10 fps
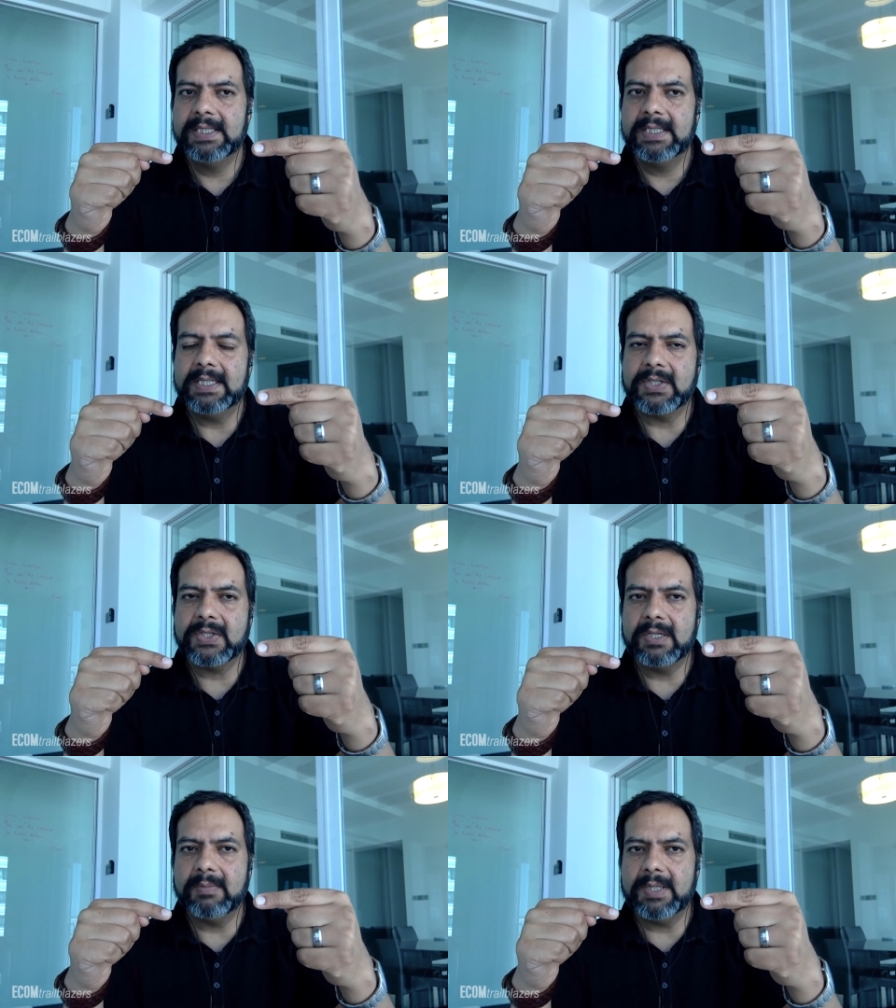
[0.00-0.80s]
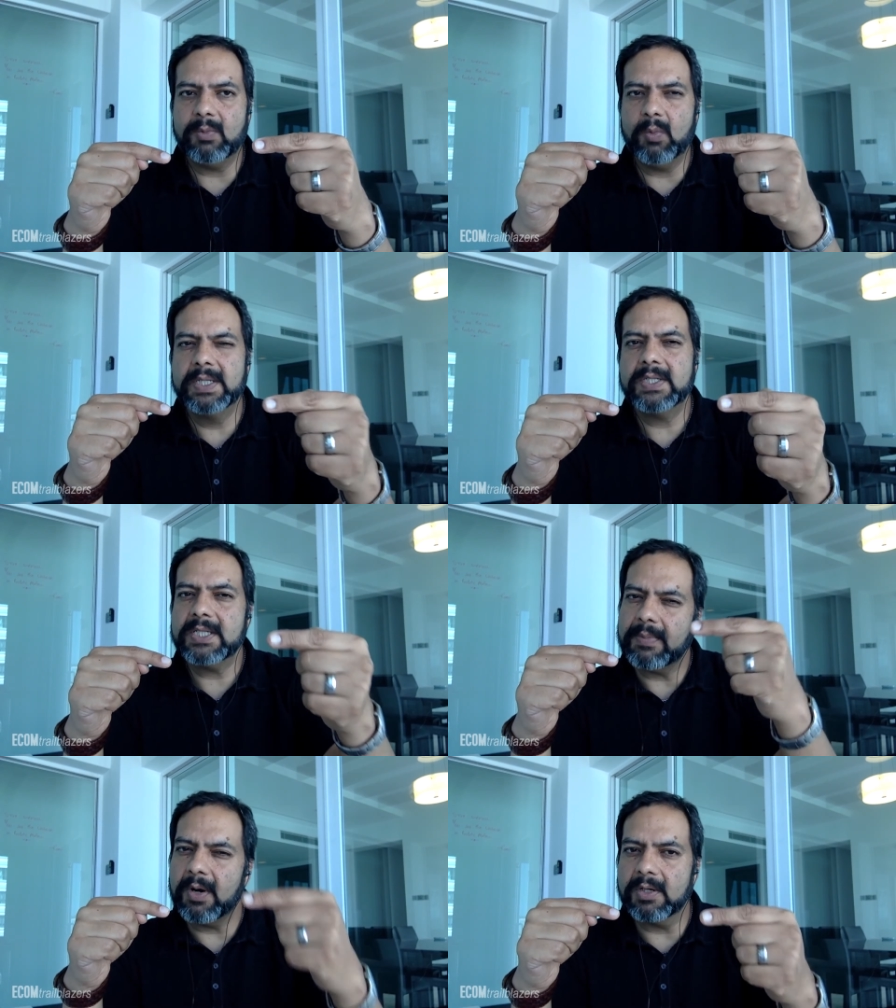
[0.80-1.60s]
it's going to be one
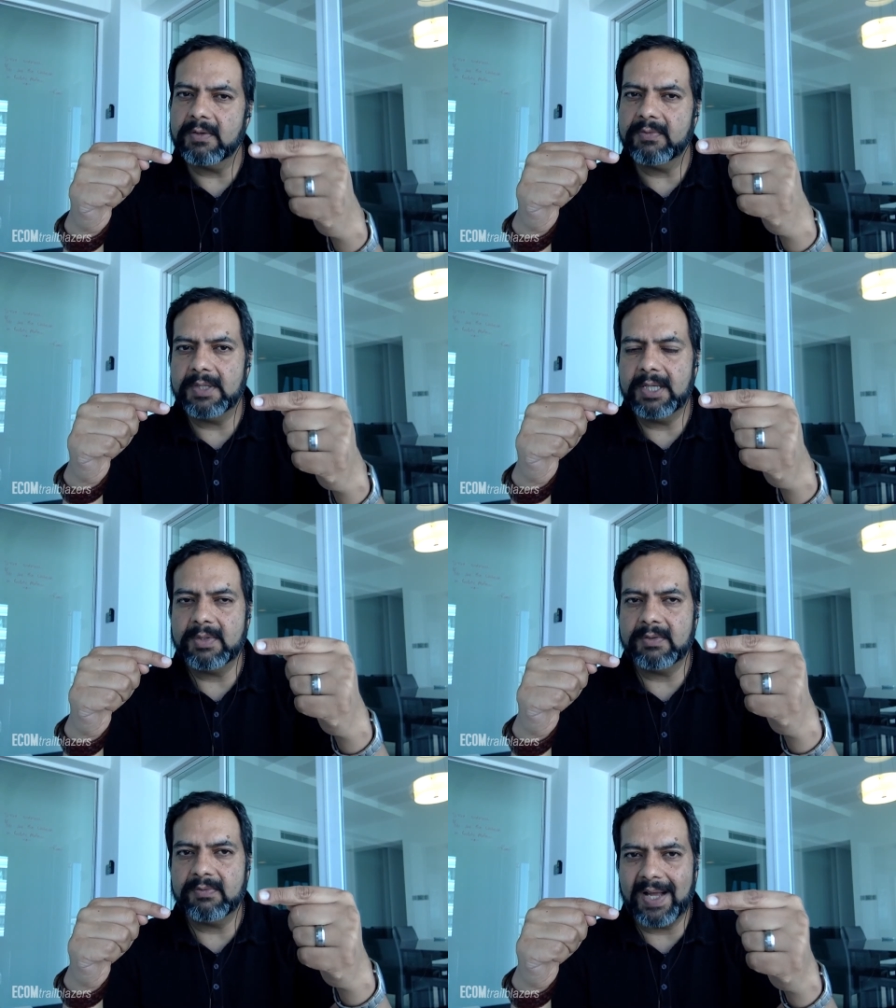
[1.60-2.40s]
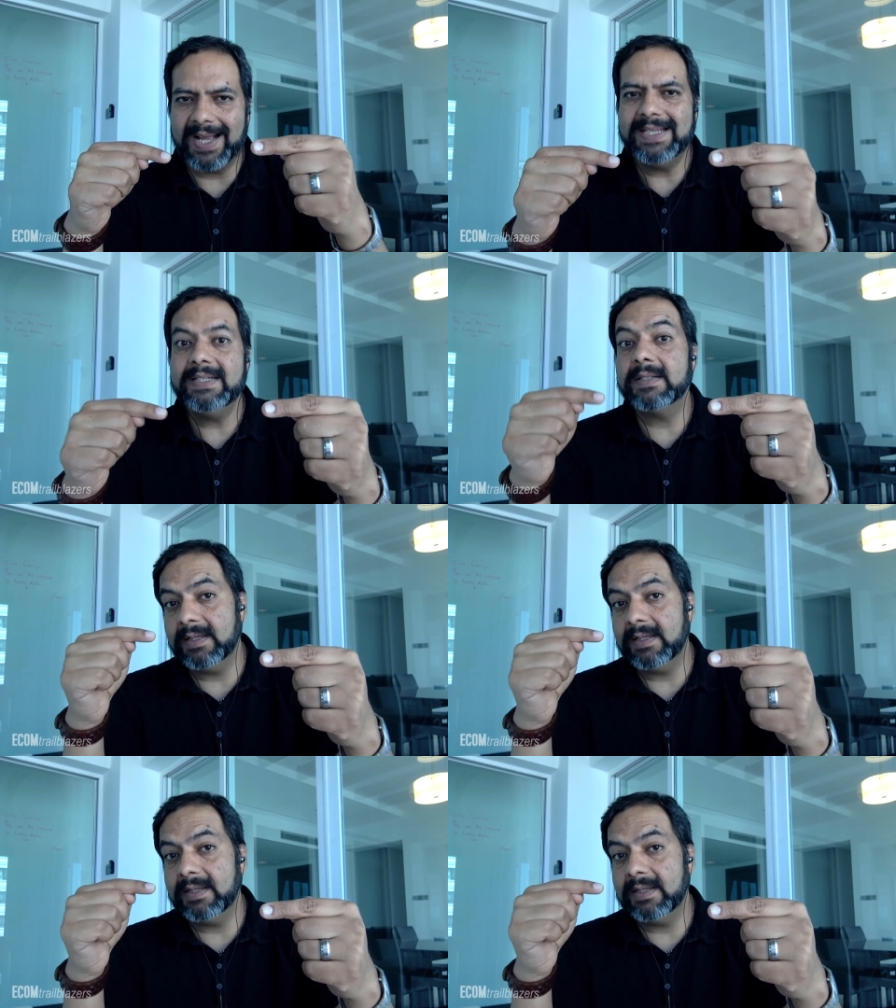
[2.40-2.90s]
step harder for them to find